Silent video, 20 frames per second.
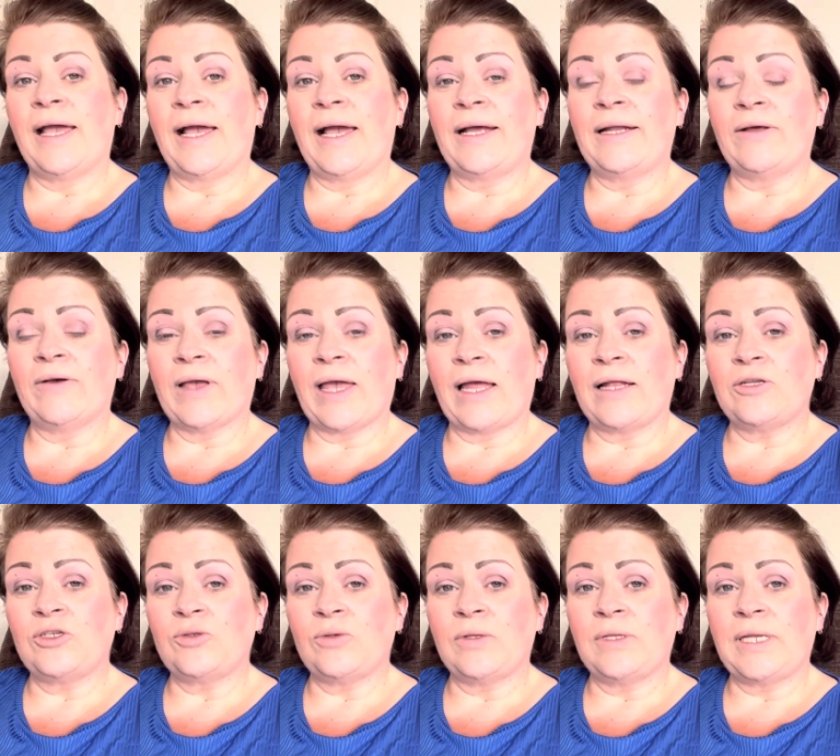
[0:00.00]
And I'll
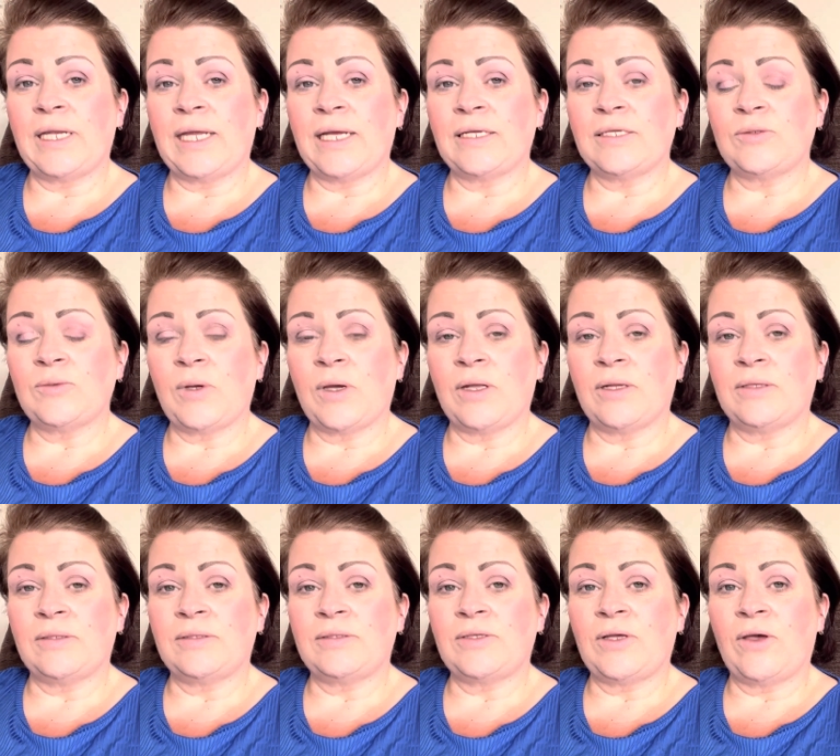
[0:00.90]
catch you on the next
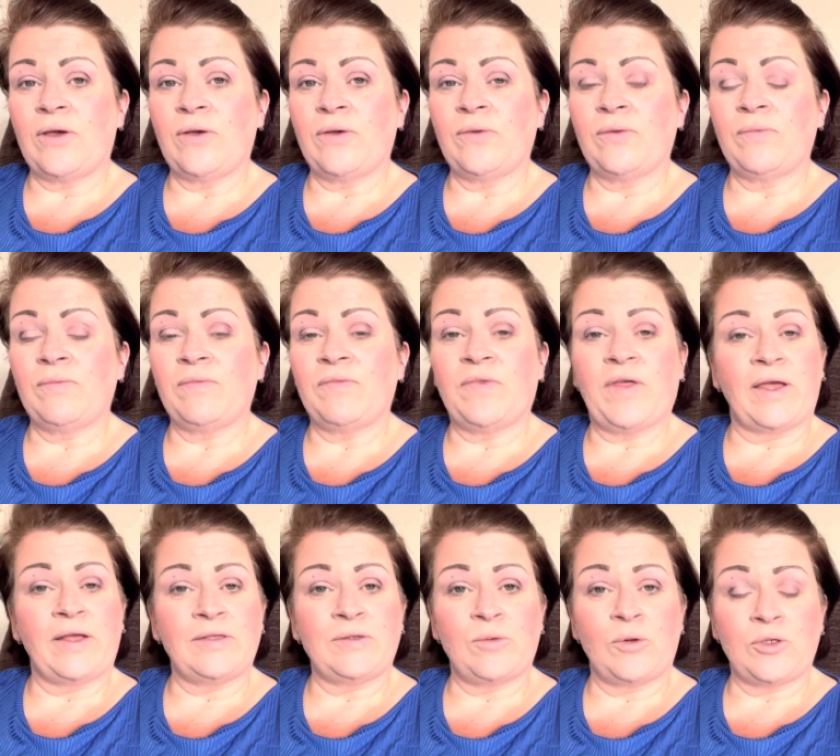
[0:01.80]
one. So
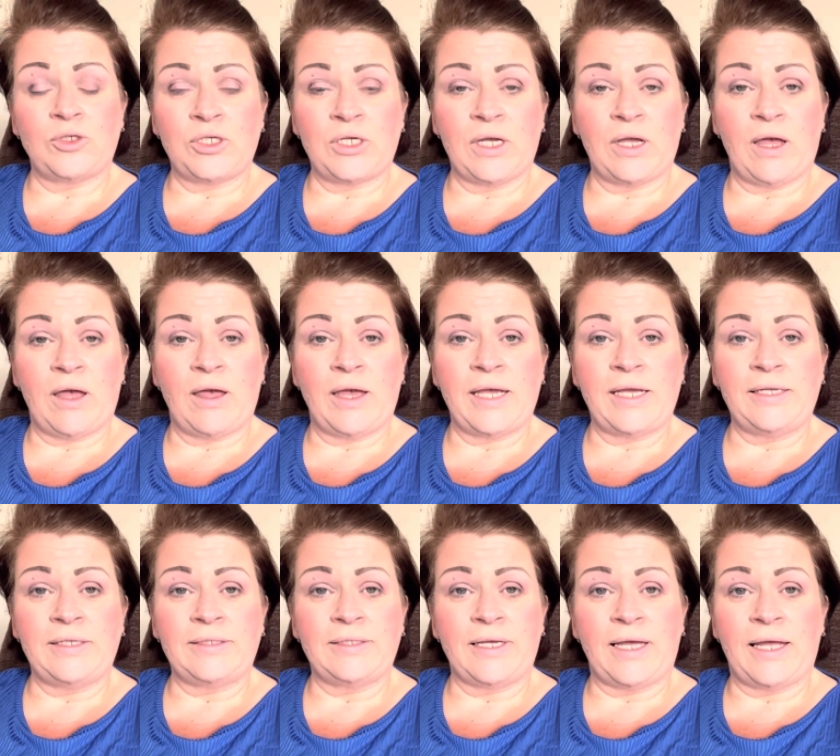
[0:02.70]
thanks for watching,
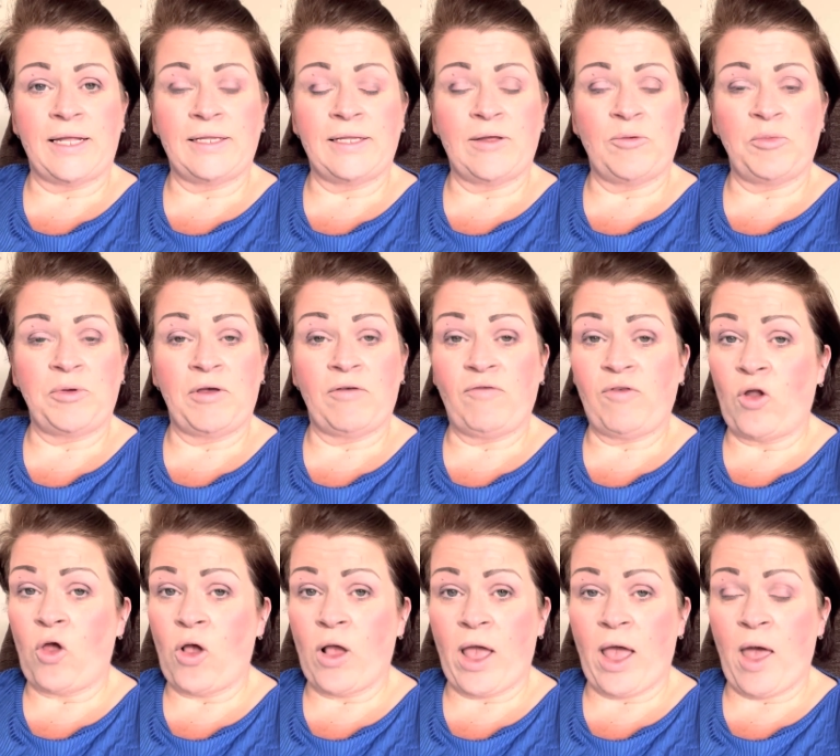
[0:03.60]
guys. And there'll be a
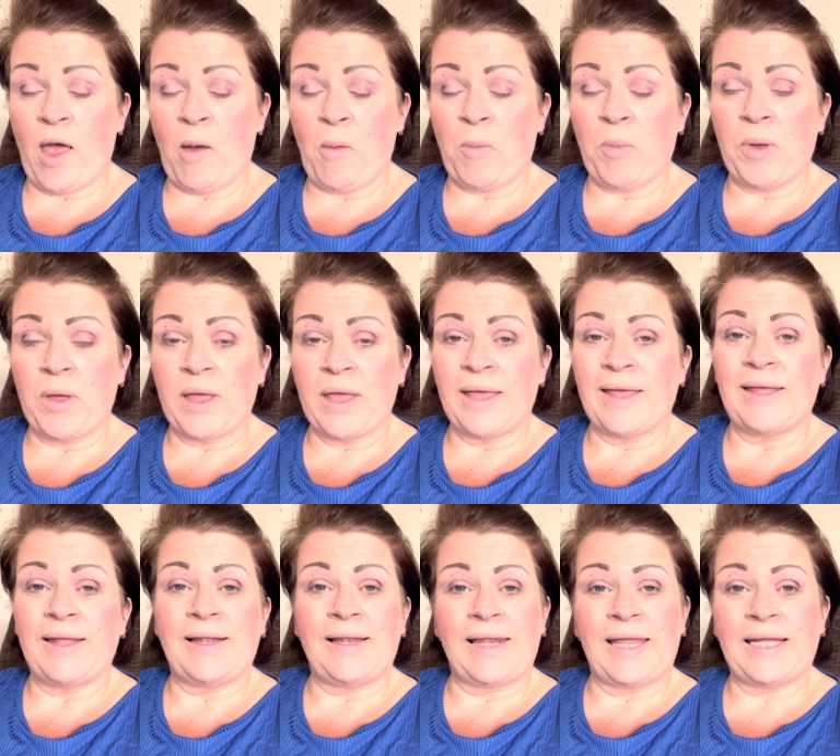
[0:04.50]
vlog up
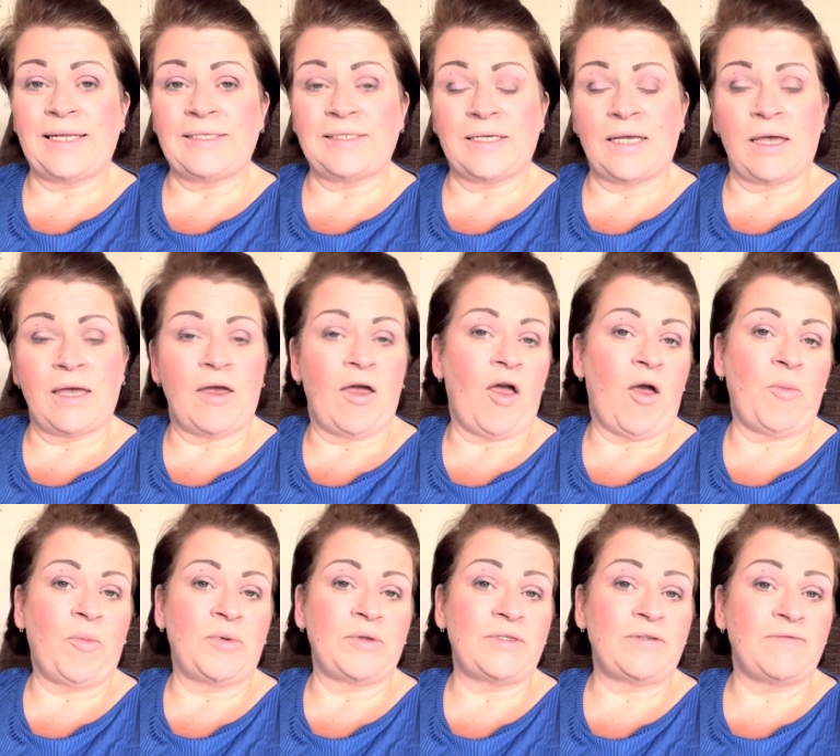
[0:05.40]
later at
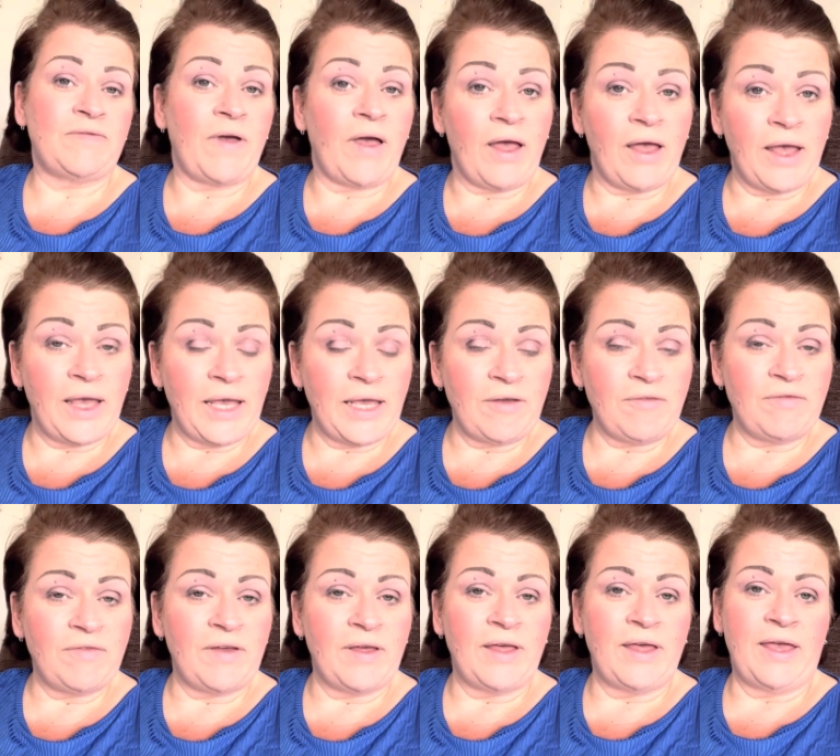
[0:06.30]
hopper's
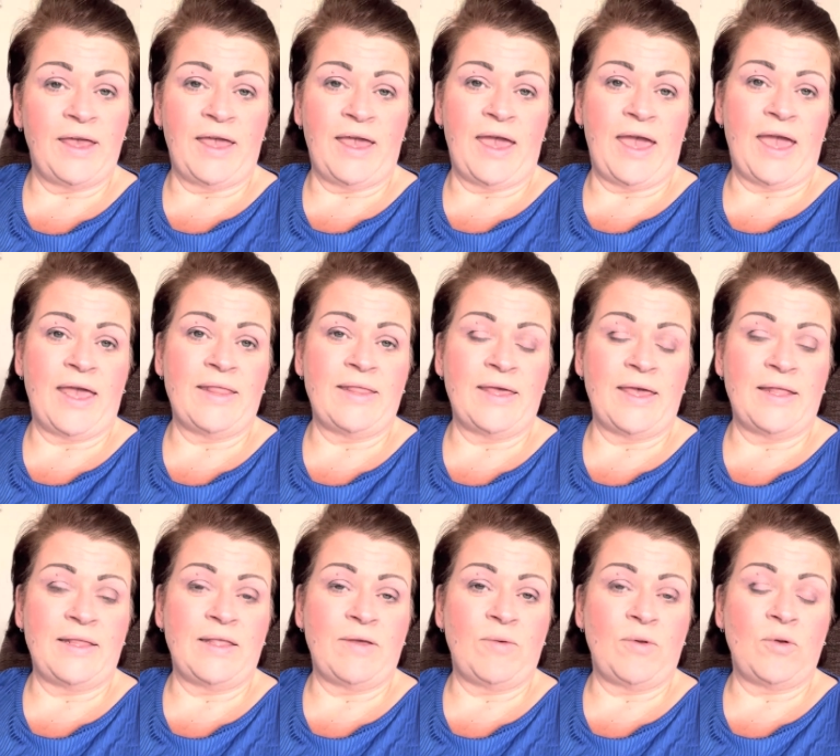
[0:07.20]
five. And
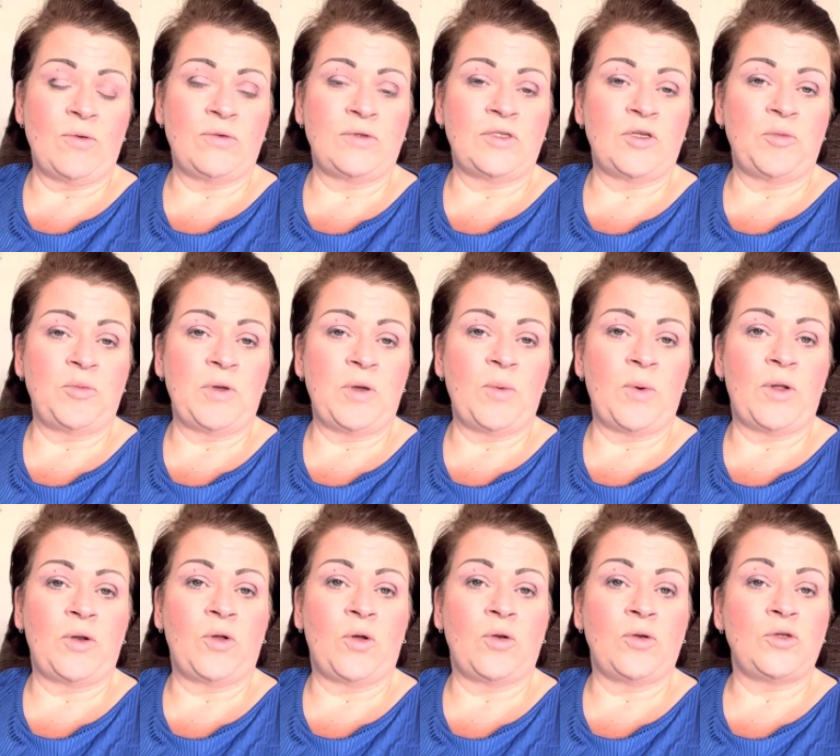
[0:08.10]
then there will also be
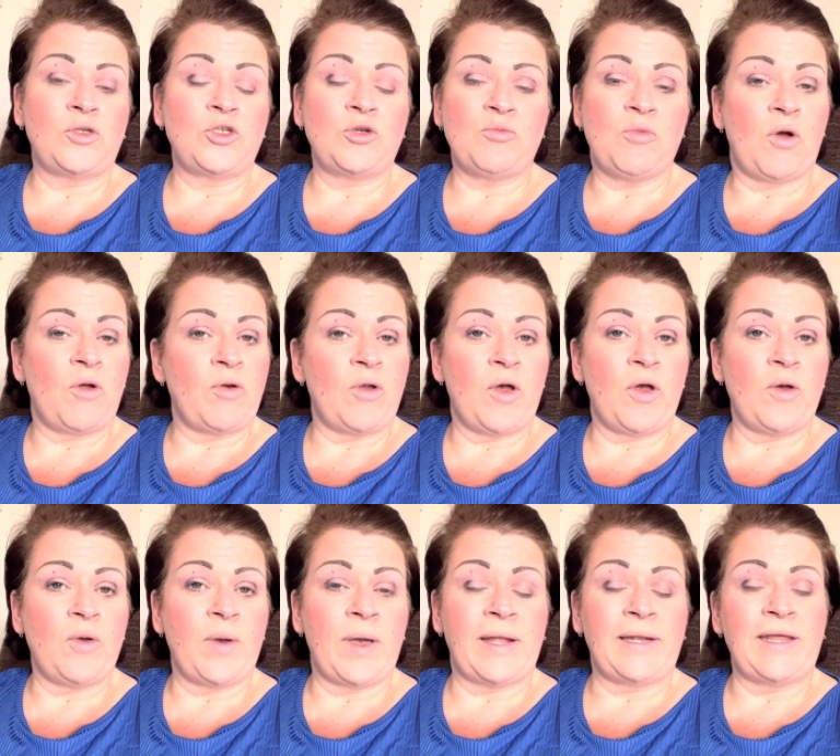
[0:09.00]
one on
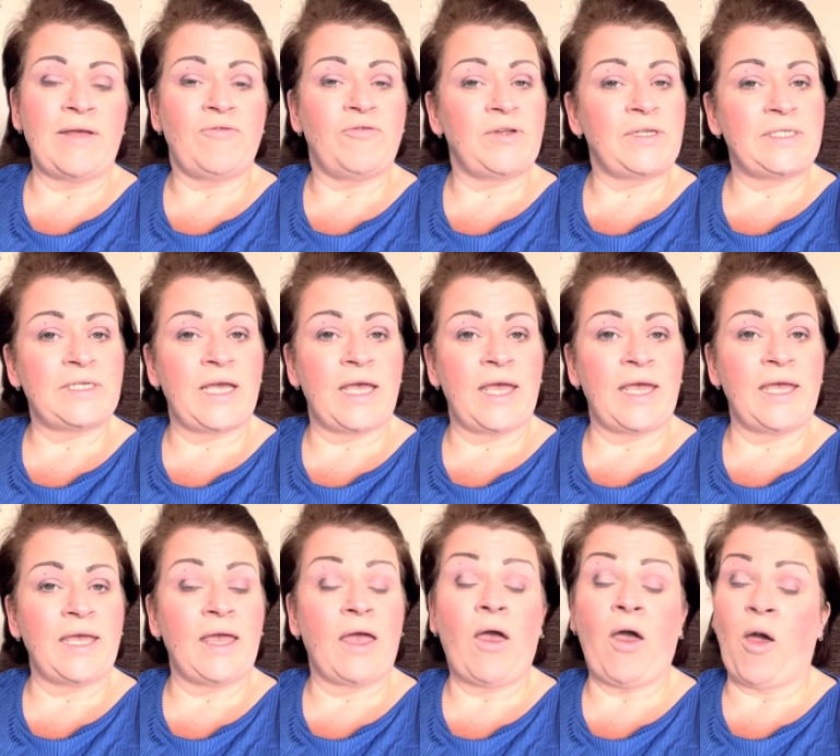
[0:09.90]
tomorrow and every
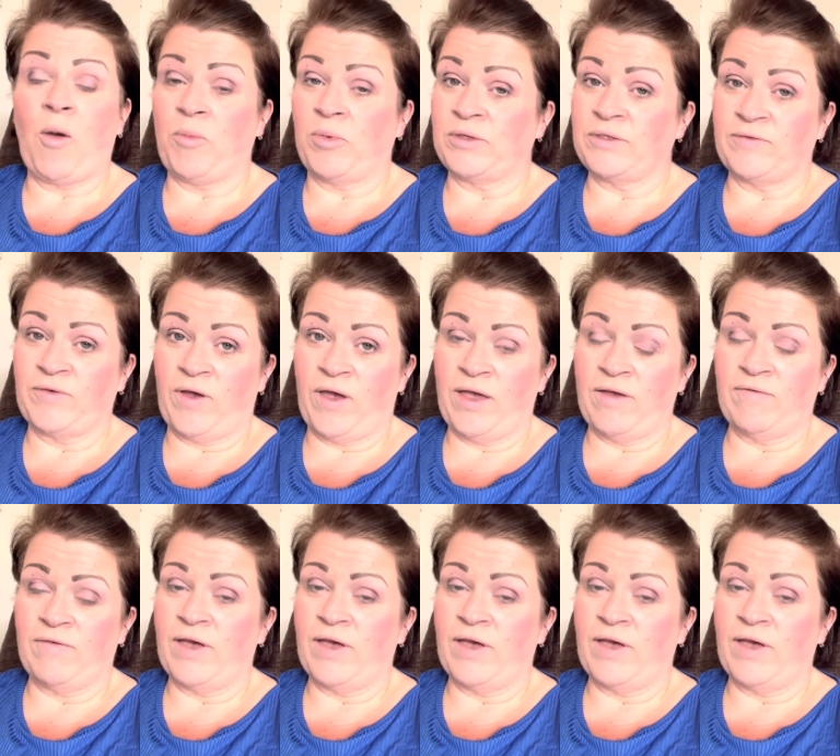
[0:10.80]
day at hopper's five,